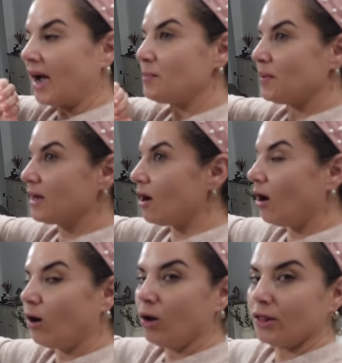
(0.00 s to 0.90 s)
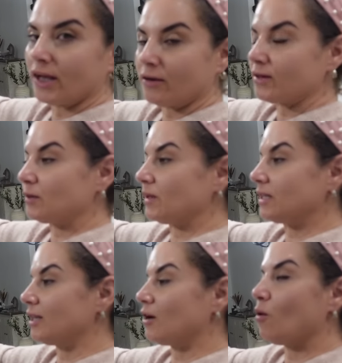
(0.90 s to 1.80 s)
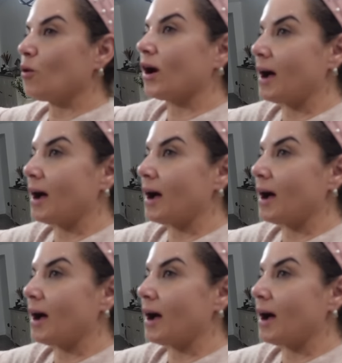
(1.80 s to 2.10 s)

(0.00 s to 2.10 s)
I pick all the Christmas decor.